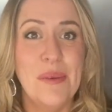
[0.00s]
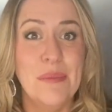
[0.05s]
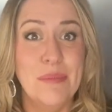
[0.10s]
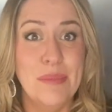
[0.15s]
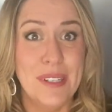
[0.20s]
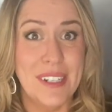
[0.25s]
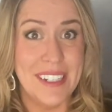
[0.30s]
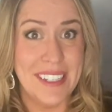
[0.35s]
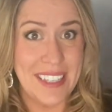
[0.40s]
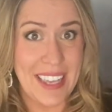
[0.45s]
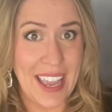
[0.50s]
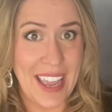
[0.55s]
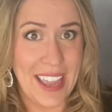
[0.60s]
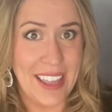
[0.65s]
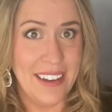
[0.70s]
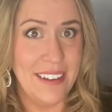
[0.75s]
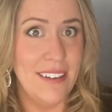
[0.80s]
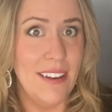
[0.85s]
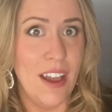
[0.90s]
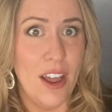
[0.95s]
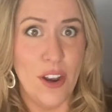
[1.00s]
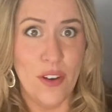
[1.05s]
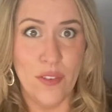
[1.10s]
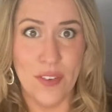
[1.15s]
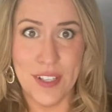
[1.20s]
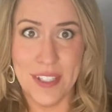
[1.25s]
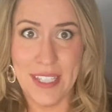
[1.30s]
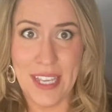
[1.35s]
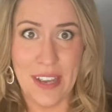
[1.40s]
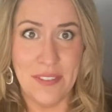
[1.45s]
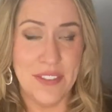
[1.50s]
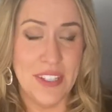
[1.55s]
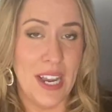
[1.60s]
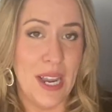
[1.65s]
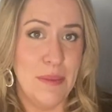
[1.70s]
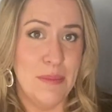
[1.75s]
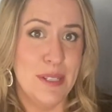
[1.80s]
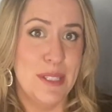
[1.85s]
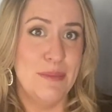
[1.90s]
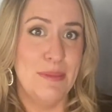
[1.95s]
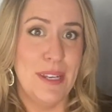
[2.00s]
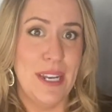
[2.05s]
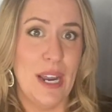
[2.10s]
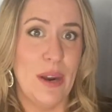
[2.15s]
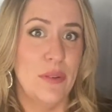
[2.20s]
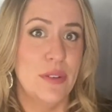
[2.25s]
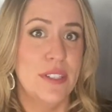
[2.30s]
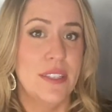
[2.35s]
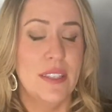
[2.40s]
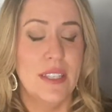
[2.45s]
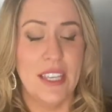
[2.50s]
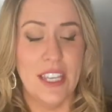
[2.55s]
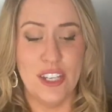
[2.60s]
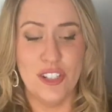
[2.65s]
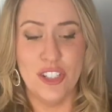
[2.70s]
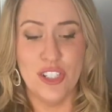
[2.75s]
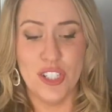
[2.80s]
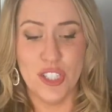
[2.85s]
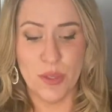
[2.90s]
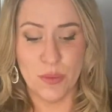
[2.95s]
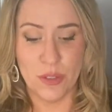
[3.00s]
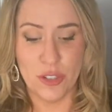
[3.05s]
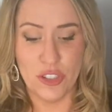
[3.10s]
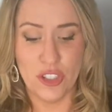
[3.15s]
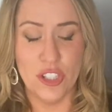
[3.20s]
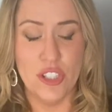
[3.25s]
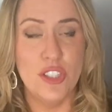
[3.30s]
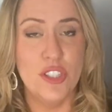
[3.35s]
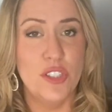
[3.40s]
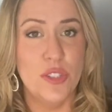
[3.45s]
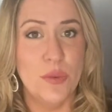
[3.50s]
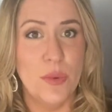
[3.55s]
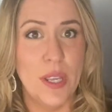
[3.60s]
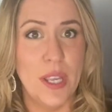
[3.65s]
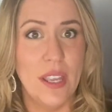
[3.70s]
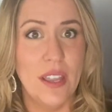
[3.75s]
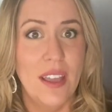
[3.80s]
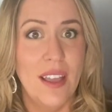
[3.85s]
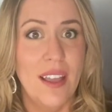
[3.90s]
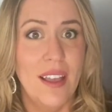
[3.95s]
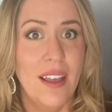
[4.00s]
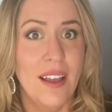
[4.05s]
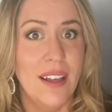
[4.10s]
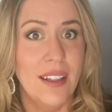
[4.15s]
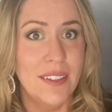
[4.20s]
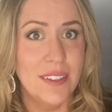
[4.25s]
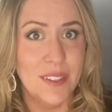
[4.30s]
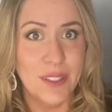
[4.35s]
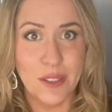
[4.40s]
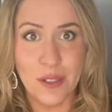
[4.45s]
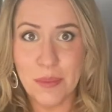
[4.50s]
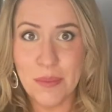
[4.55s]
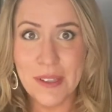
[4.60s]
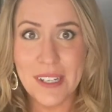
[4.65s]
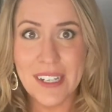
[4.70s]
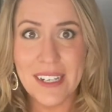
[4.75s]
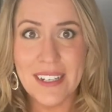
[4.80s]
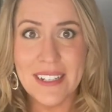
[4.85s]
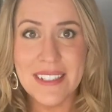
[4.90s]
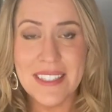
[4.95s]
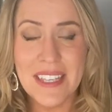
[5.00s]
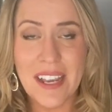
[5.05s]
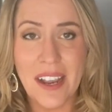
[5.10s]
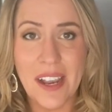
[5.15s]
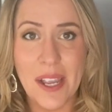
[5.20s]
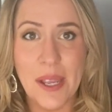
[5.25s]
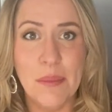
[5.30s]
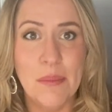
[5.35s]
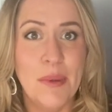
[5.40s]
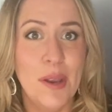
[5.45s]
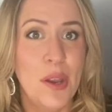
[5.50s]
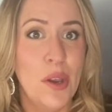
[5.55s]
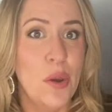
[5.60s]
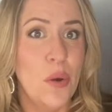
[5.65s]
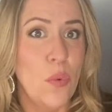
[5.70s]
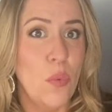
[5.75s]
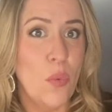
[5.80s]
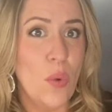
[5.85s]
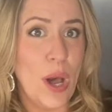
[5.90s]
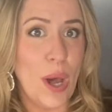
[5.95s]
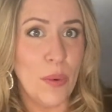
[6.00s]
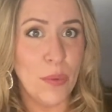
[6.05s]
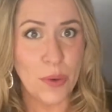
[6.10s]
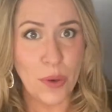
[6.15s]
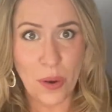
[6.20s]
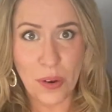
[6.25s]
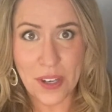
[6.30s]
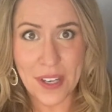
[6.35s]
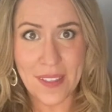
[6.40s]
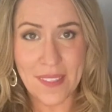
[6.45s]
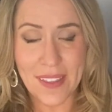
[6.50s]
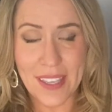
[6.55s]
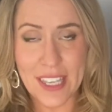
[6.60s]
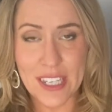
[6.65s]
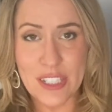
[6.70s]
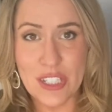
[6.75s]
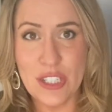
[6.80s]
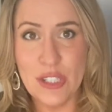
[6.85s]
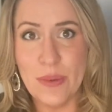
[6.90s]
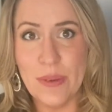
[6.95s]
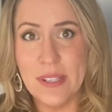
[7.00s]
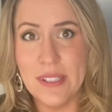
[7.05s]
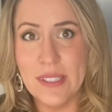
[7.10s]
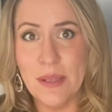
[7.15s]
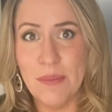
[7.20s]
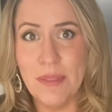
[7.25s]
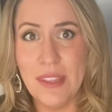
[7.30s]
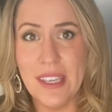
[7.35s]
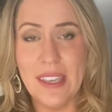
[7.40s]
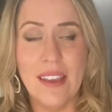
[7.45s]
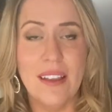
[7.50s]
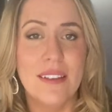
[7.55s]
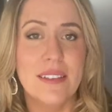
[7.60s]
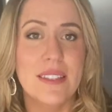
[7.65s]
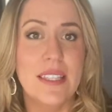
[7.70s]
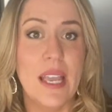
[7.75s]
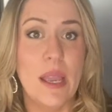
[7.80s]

But again, none of us have time to spend hours in the kitchen, so we're just doing a little bit at a time while we're already in the kitchen doing something else,